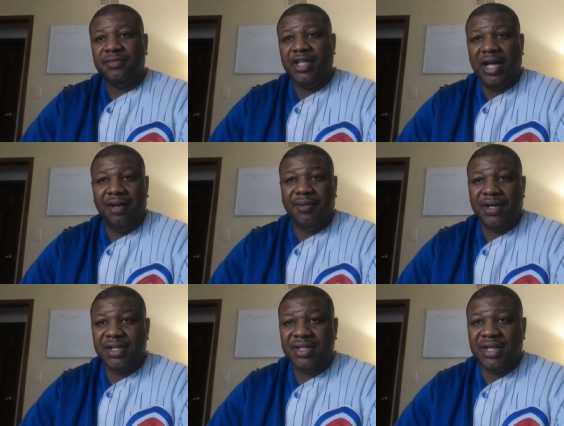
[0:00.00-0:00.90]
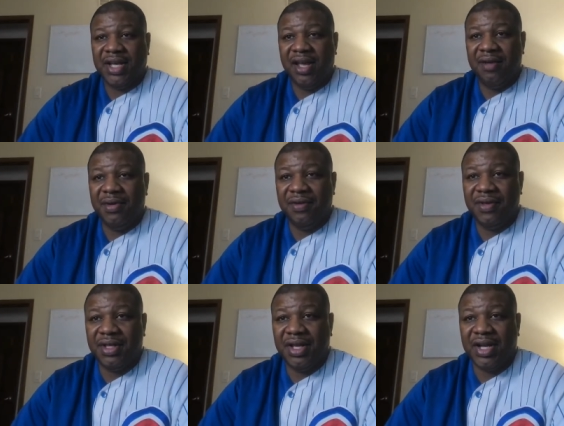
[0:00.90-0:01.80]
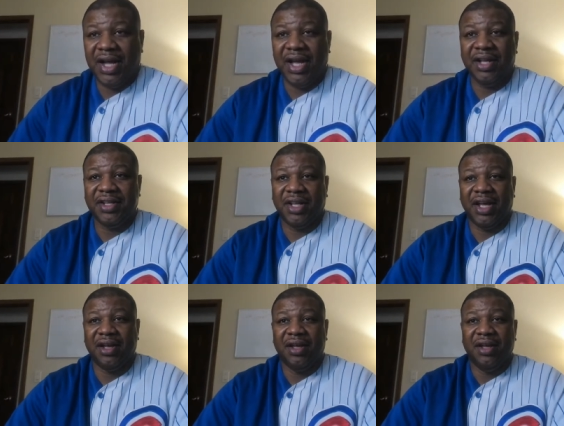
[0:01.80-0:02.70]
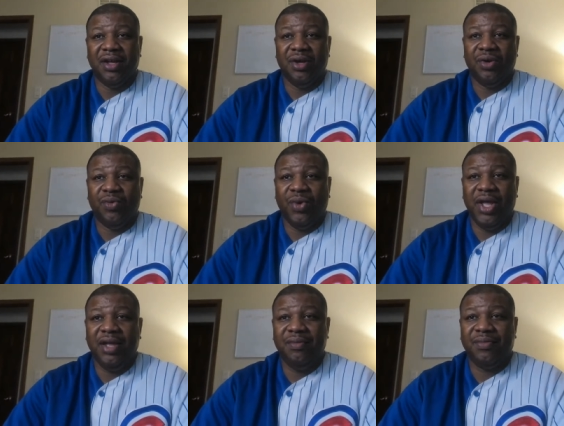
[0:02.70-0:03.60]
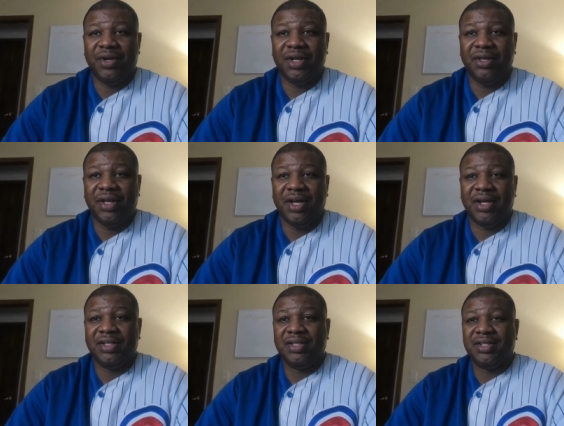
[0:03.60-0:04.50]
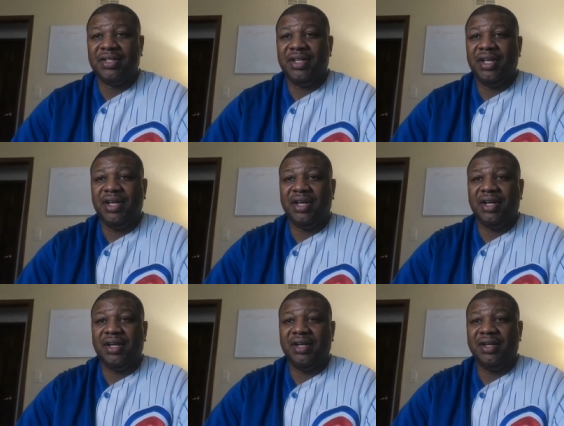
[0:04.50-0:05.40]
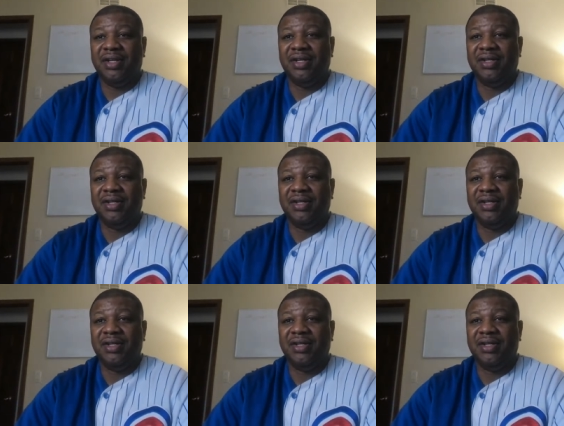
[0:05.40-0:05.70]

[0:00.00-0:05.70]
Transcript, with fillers: Yeah, because of the game and everything, I had to like wait, but yeah, to see uh